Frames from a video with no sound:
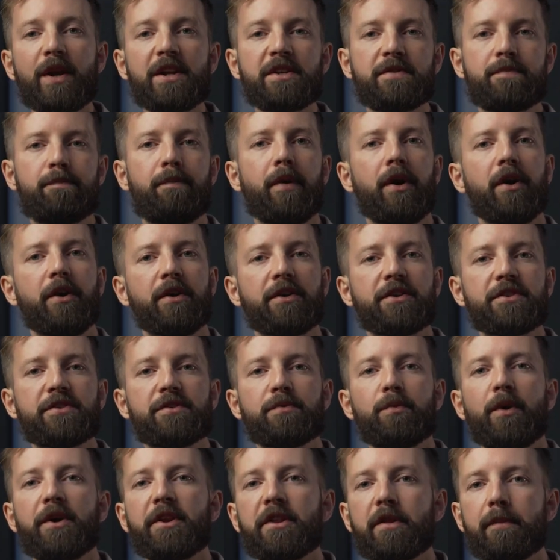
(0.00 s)
well as
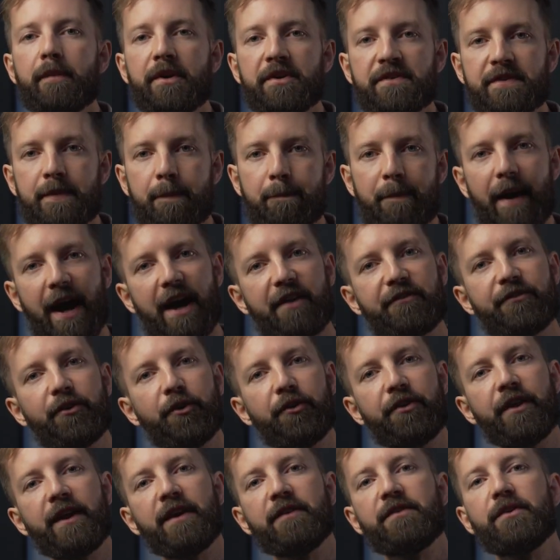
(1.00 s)
books, one of the most
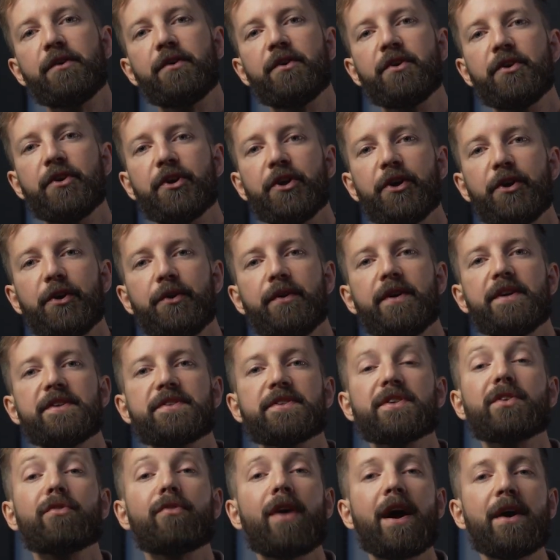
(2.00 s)
impactful things you can do is
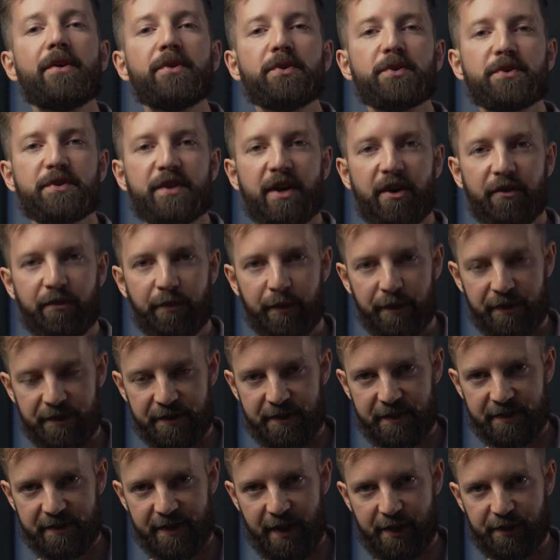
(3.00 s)
surround yourself with
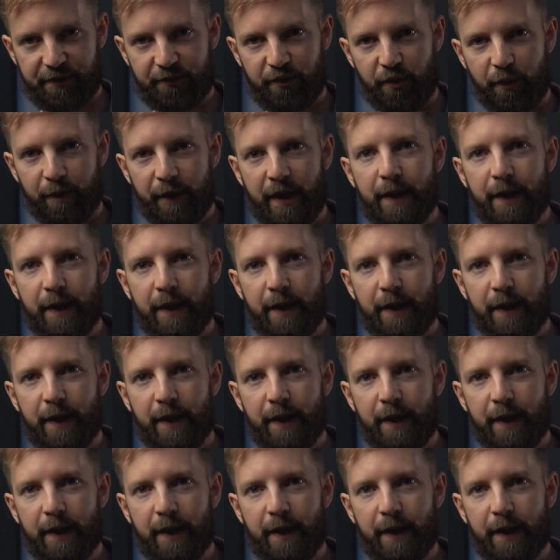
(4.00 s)
successful